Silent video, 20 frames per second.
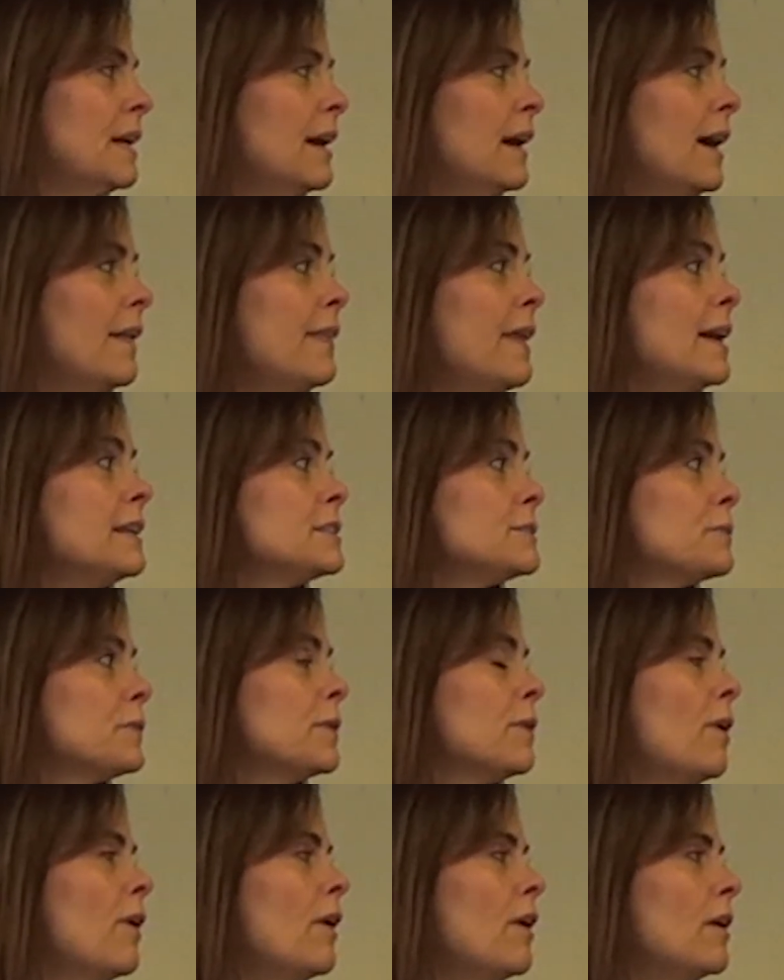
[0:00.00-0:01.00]
And that's
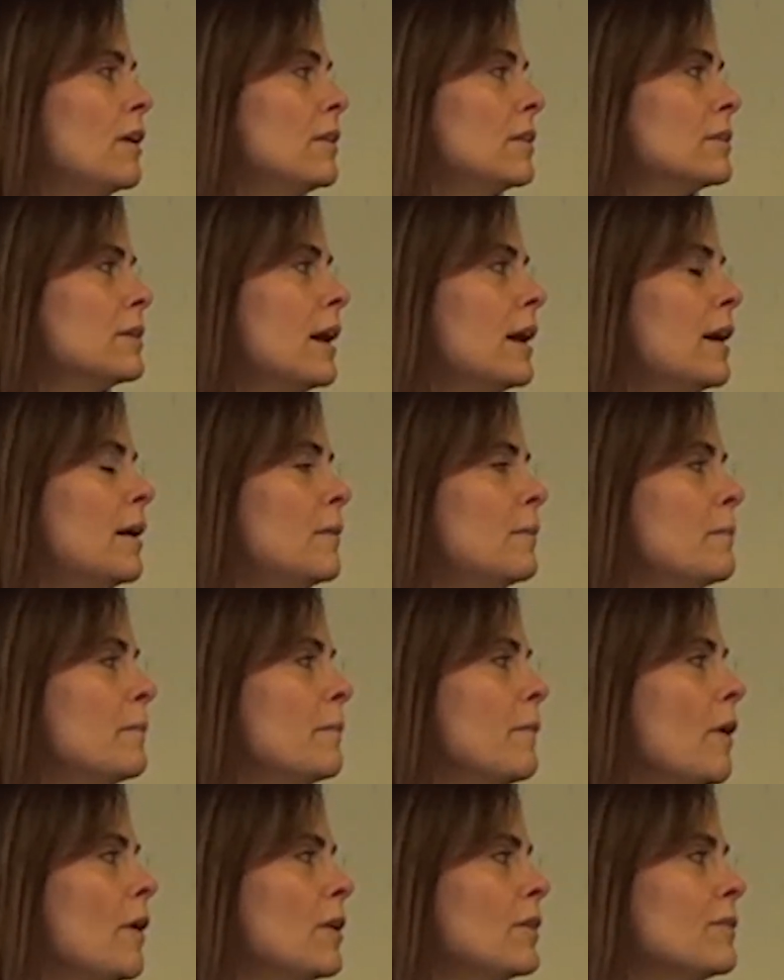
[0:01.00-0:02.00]
for all, um,
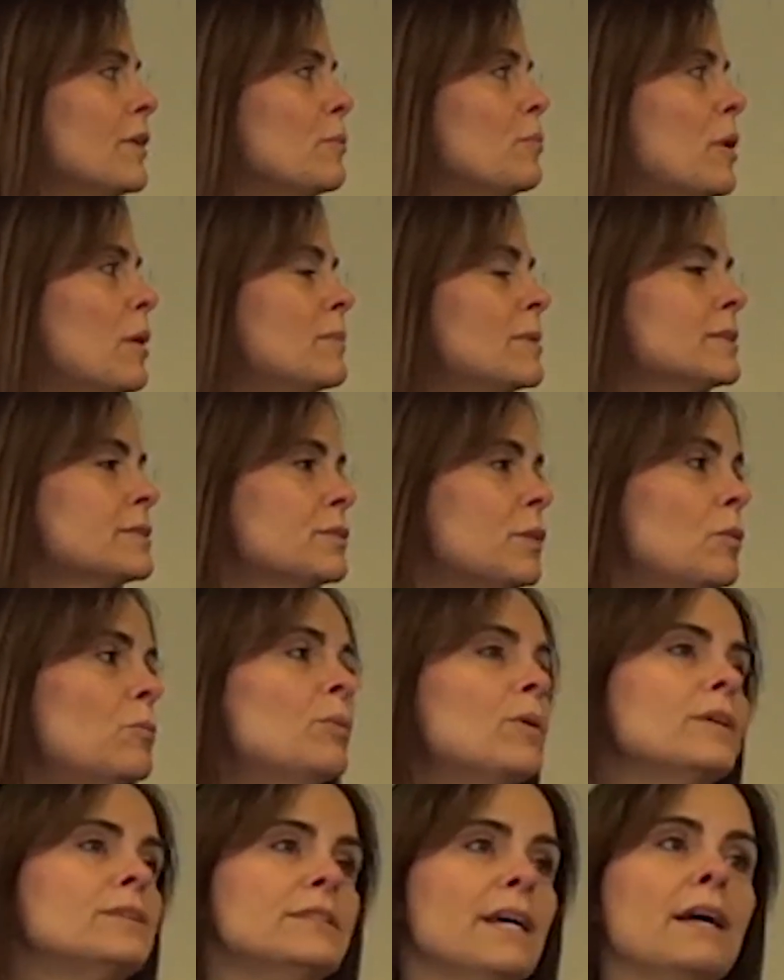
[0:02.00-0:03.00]
all of our public school
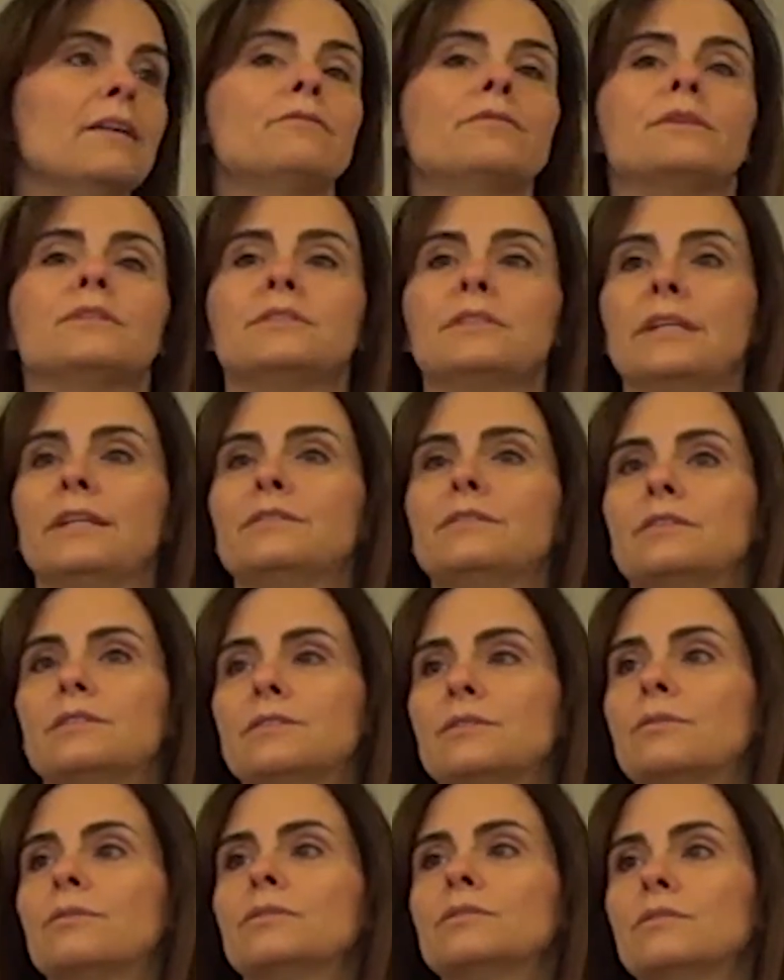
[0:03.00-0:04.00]
boards and First Nation
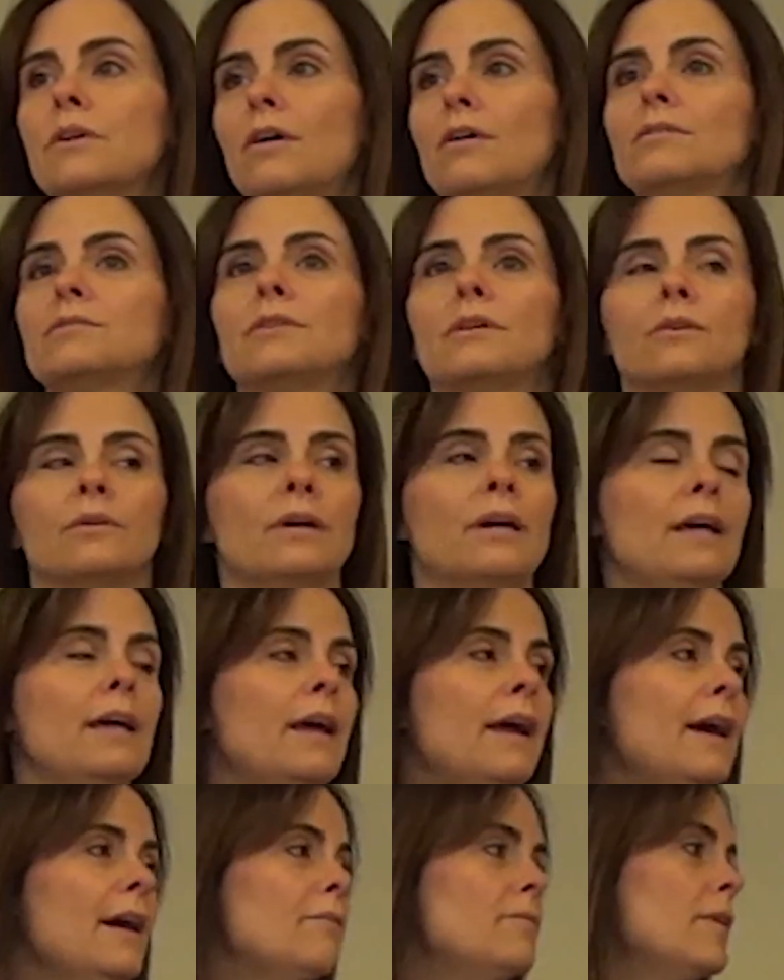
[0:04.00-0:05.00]
schools also
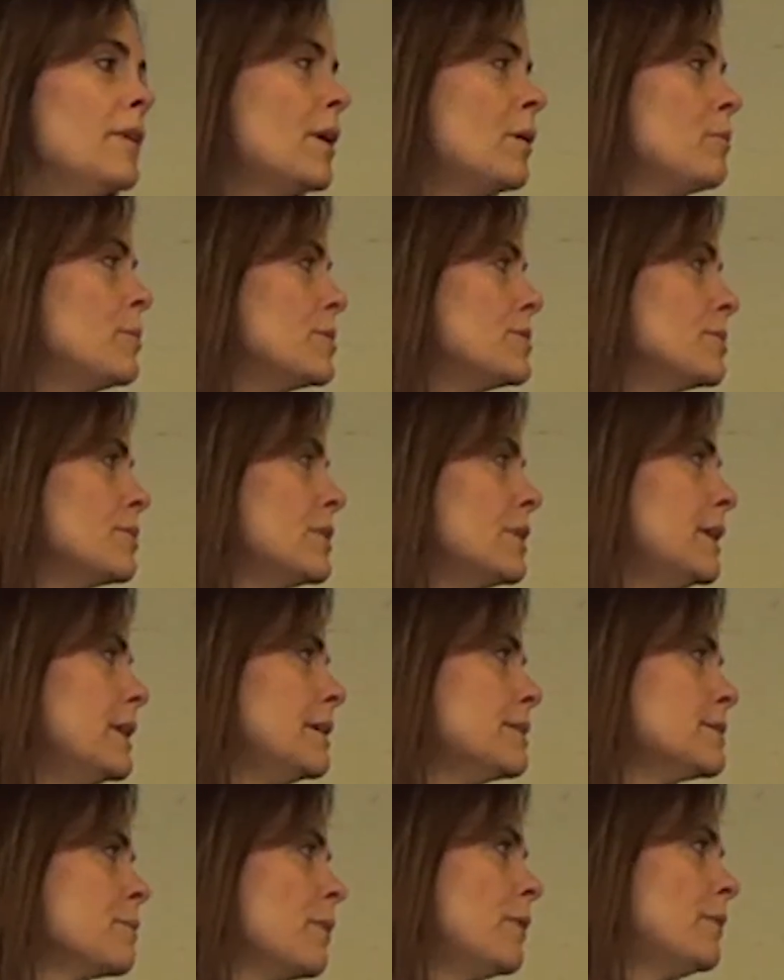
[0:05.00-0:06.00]
have that opportunity
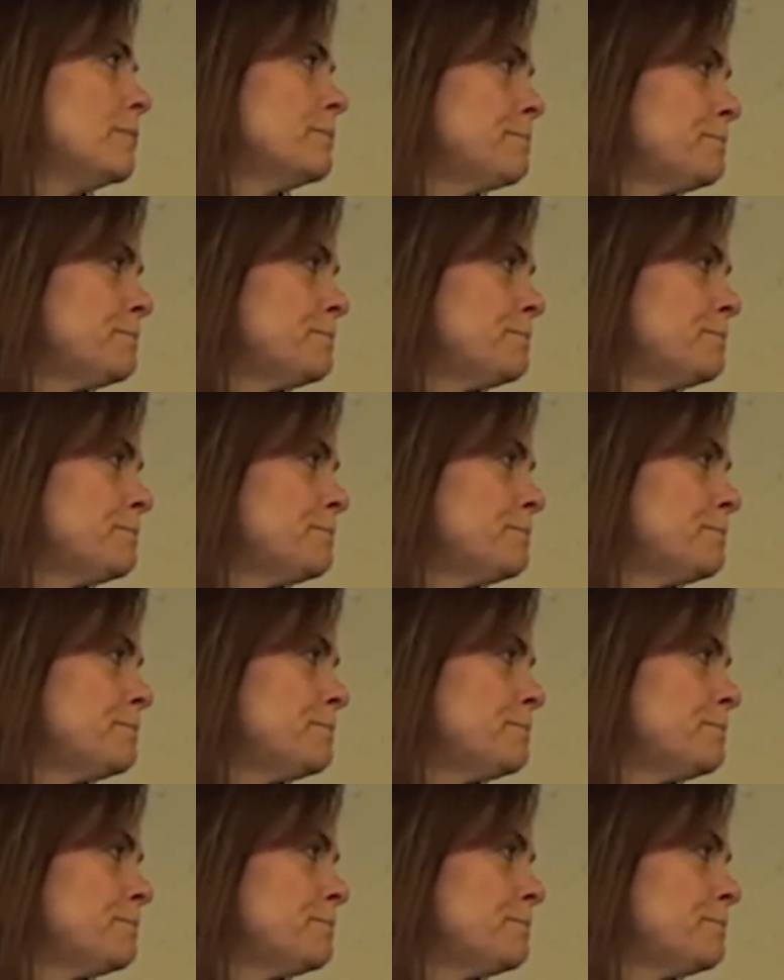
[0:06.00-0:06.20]
as well.